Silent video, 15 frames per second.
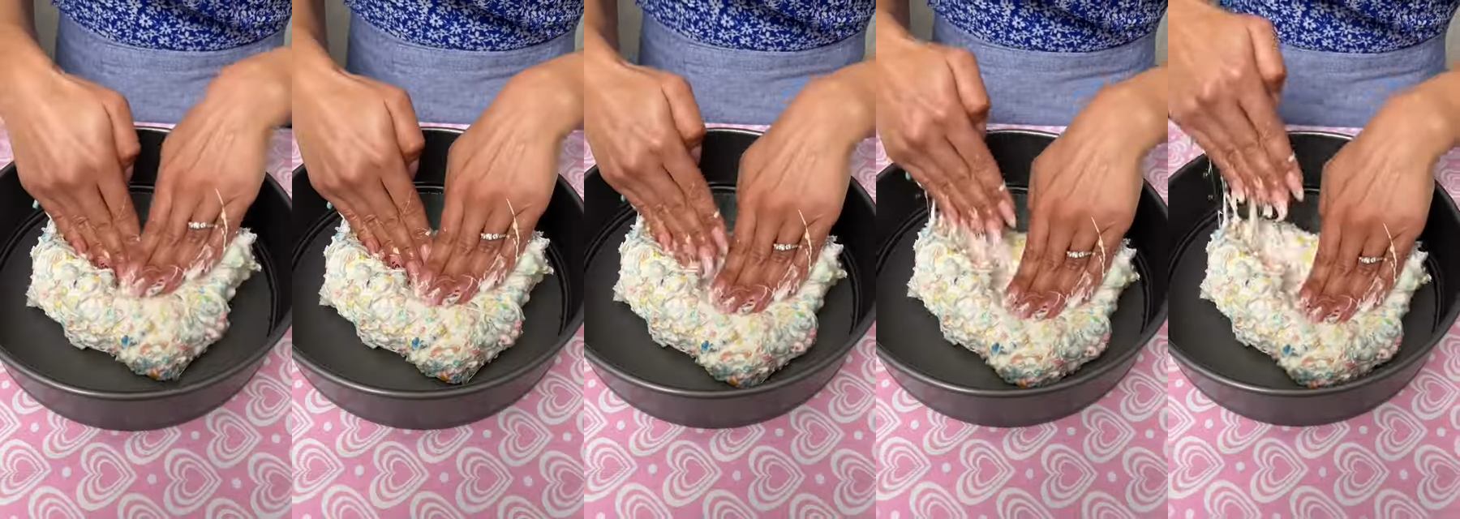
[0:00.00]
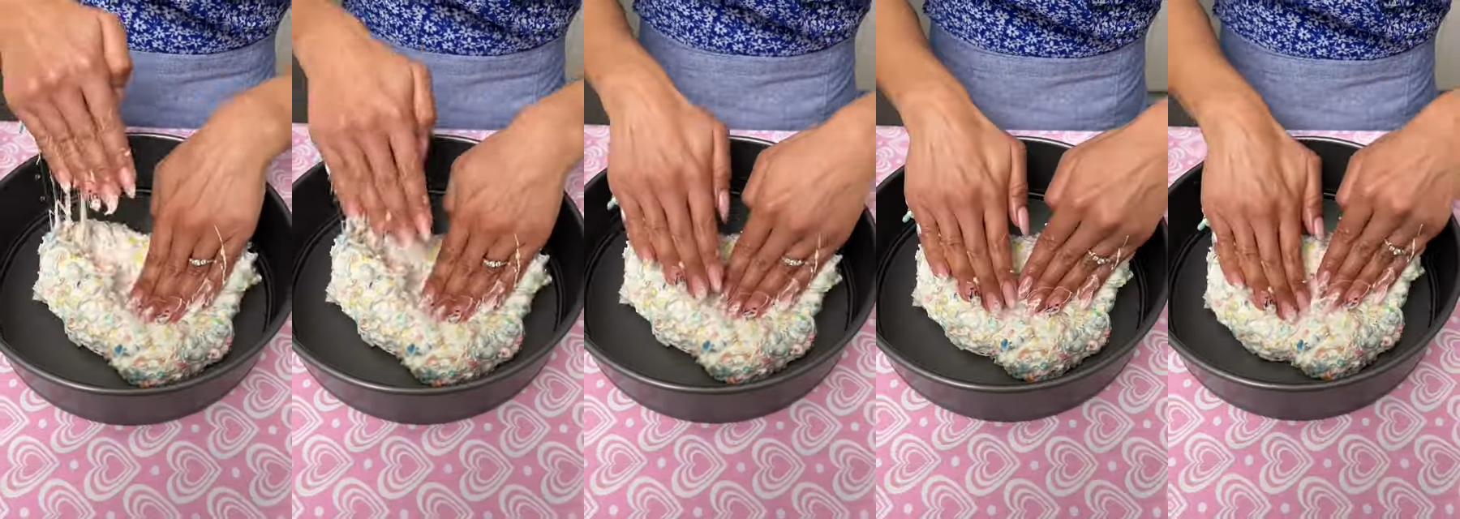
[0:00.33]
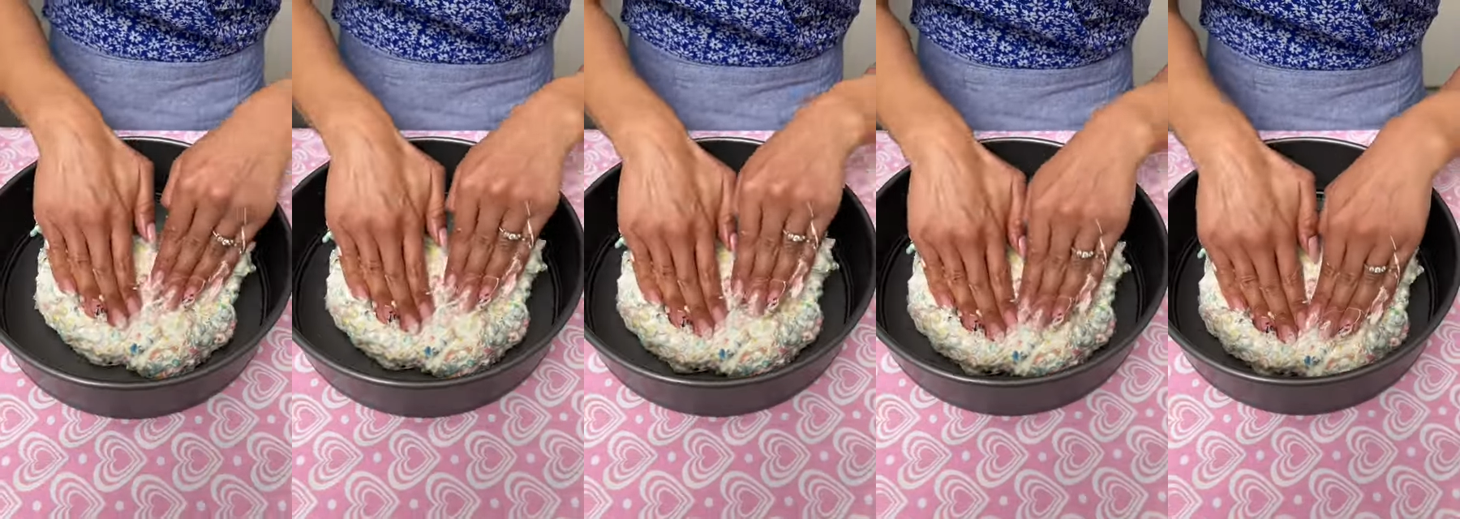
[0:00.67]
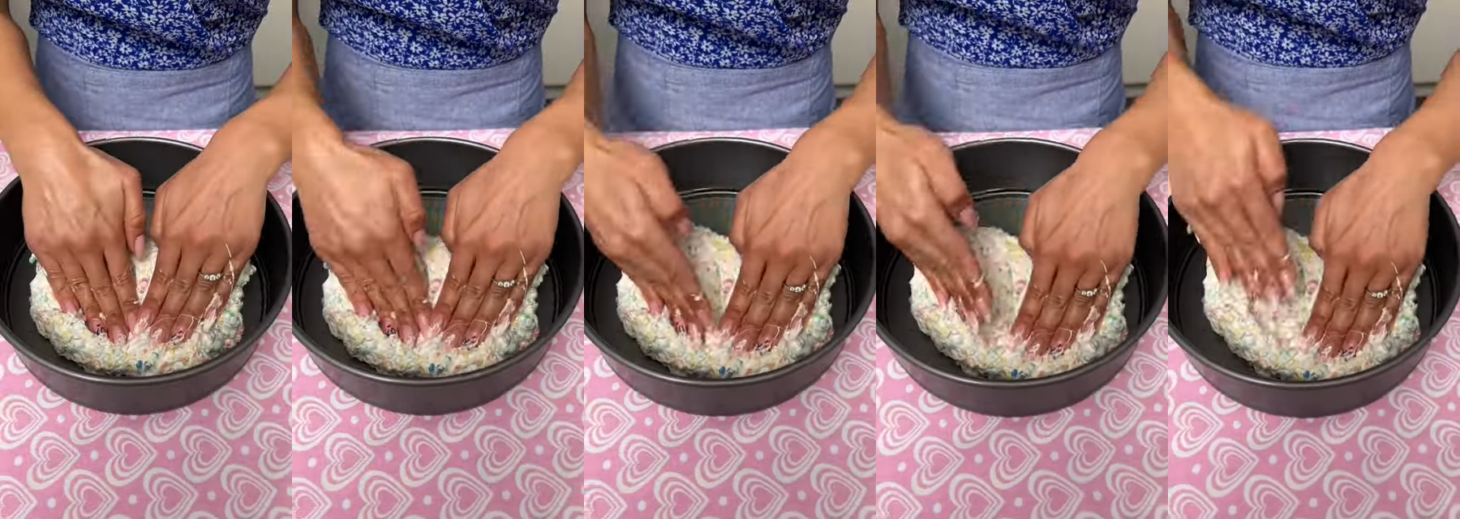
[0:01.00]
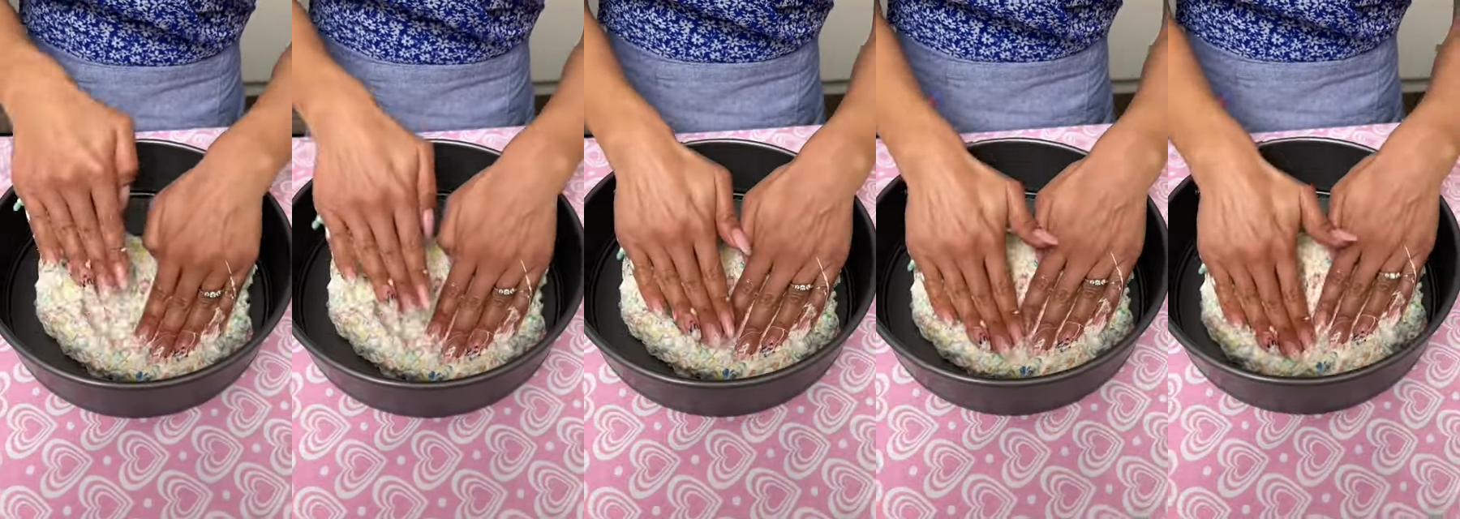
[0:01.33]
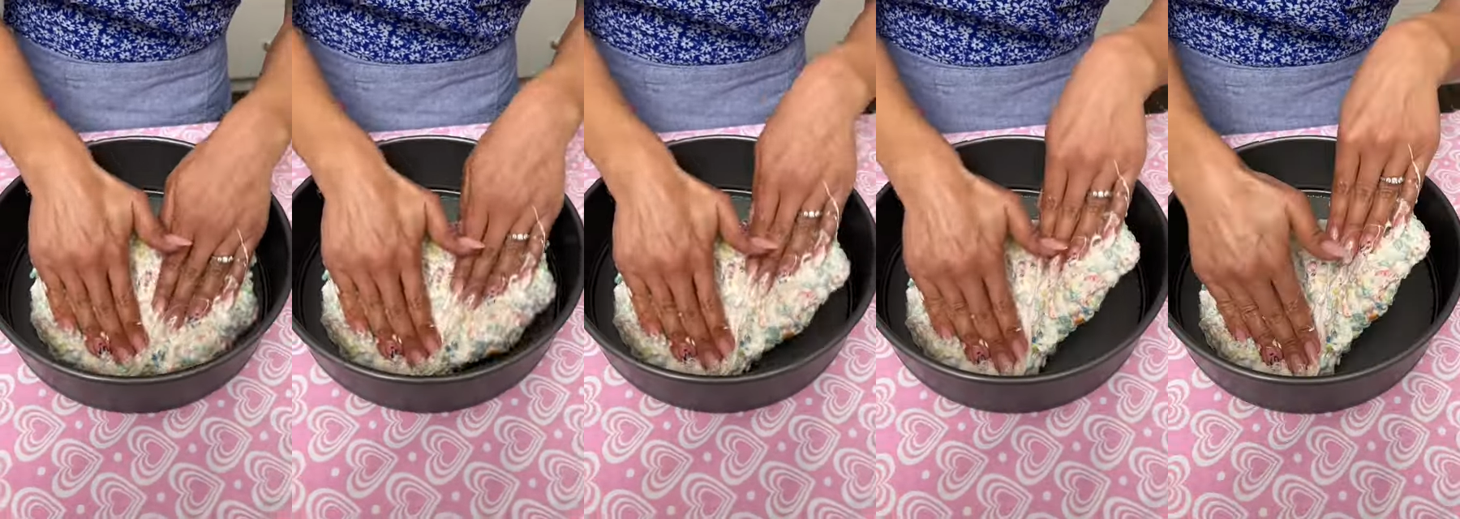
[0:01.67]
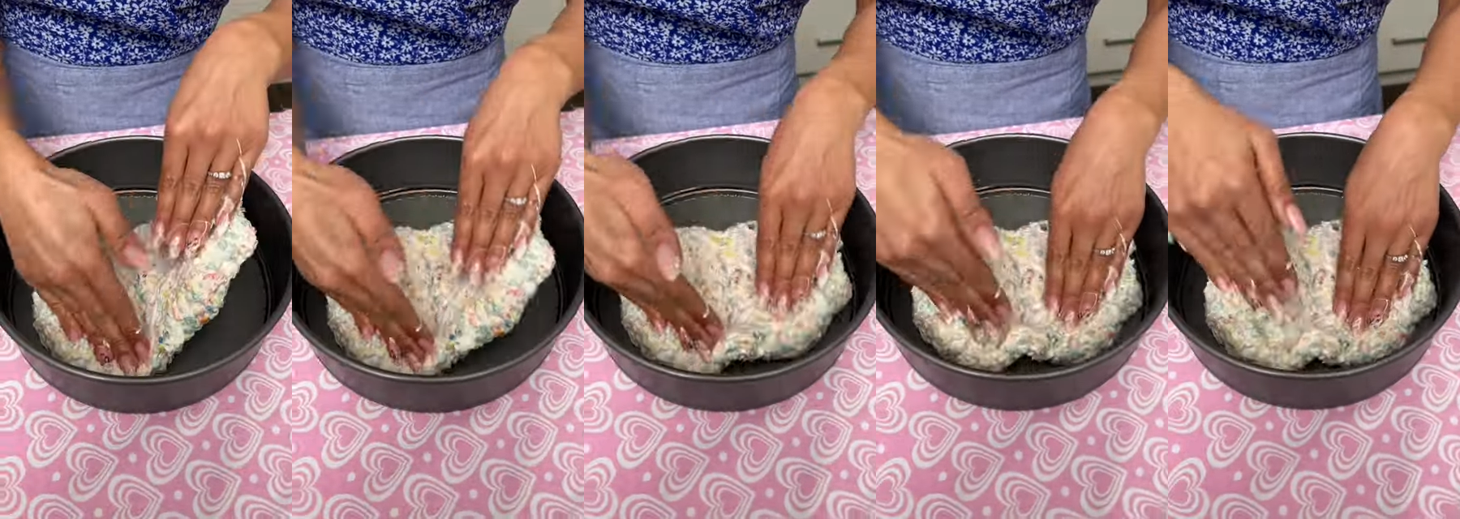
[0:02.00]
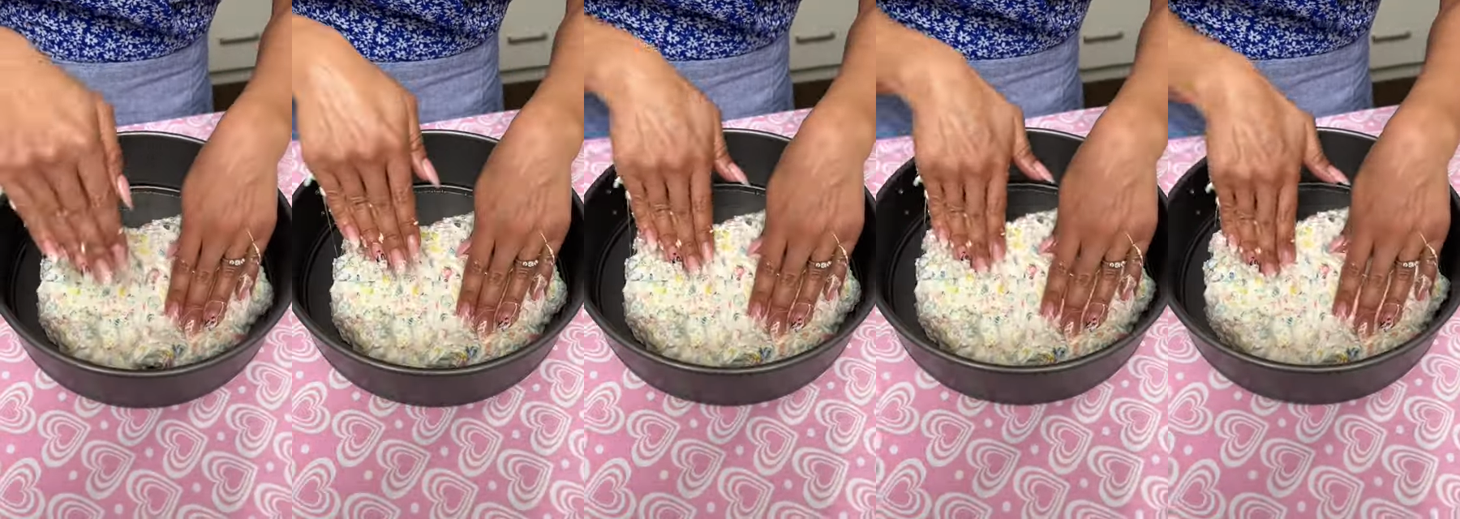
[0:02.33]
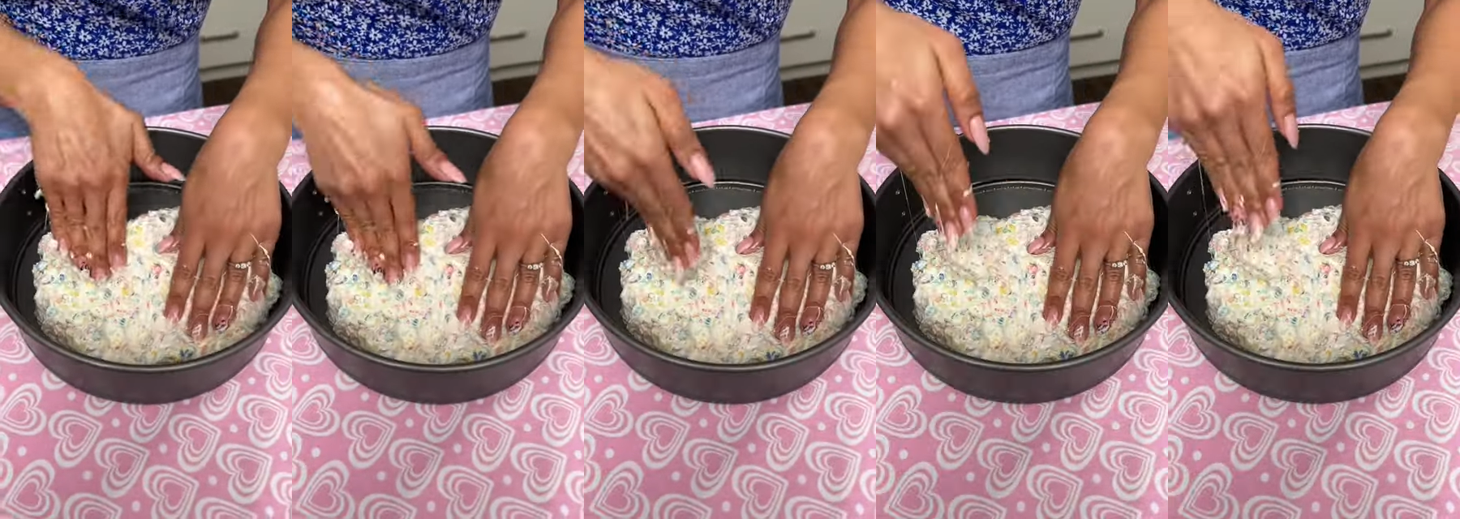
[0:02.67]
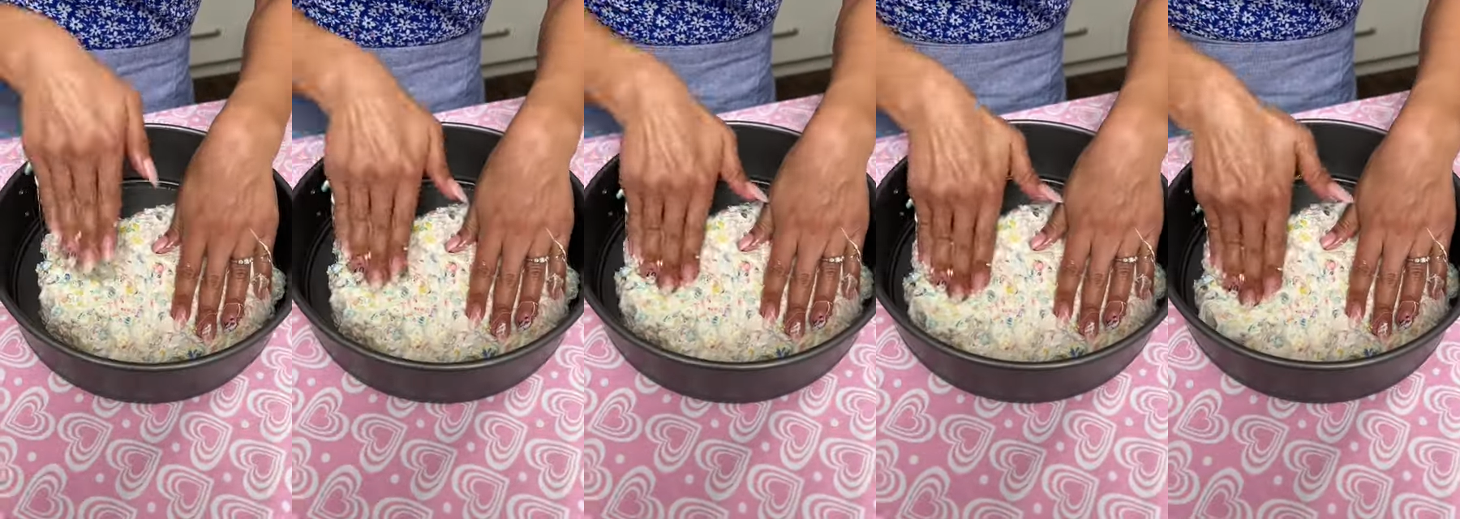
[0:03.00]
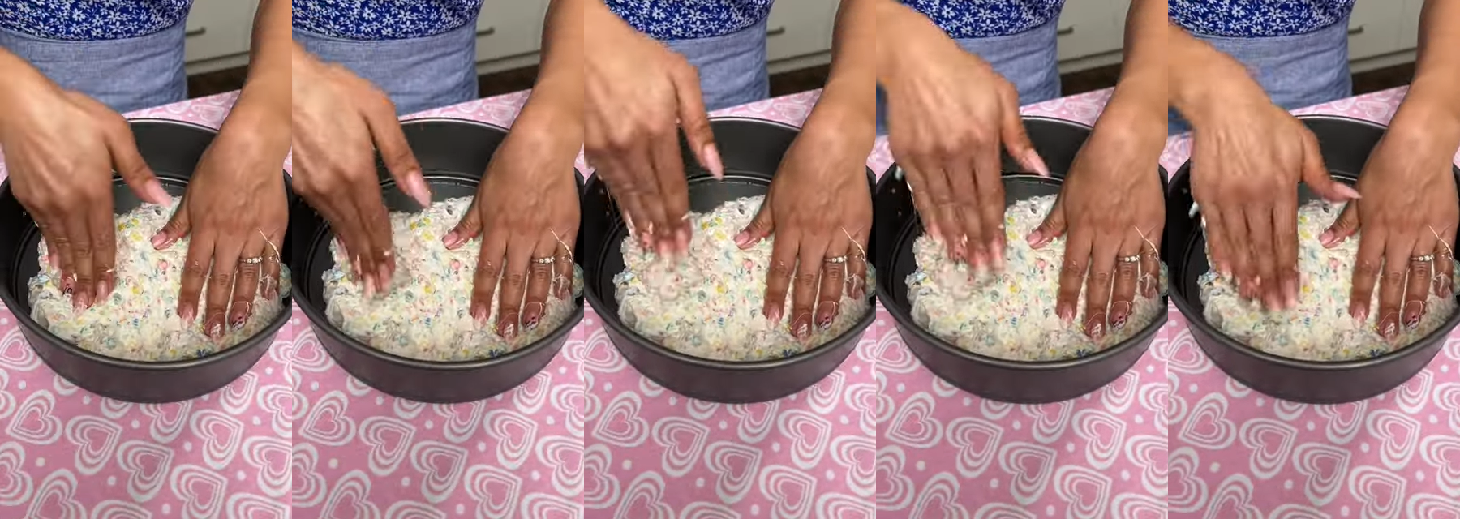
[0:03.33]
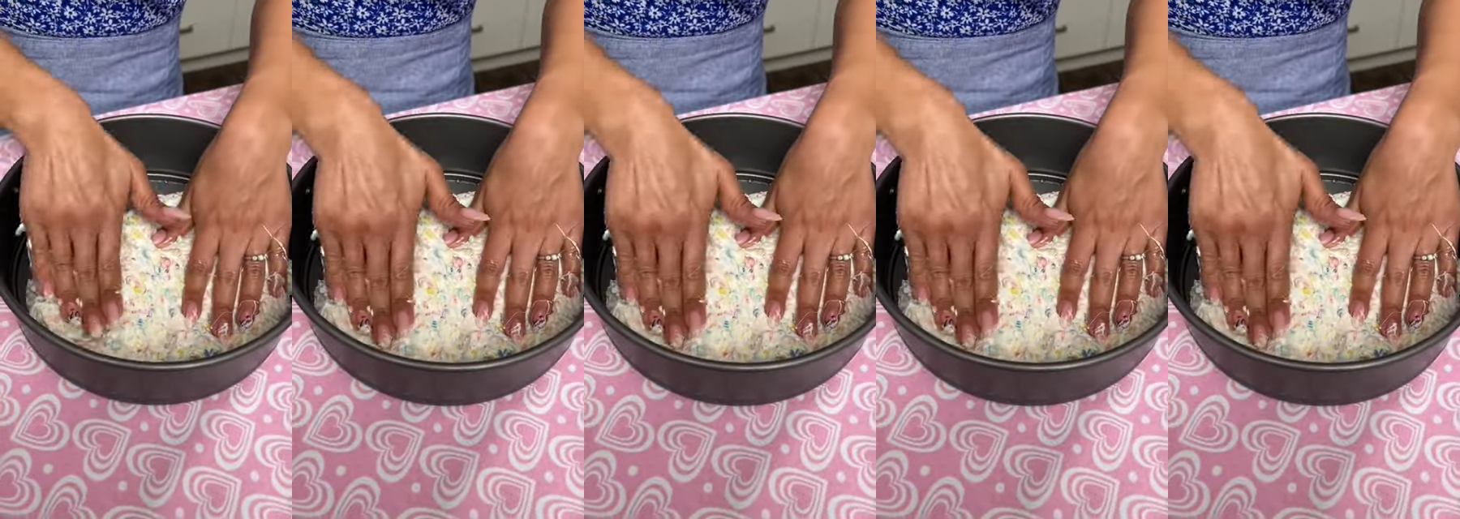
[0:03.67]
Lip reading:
Nobody's mouth can be seen.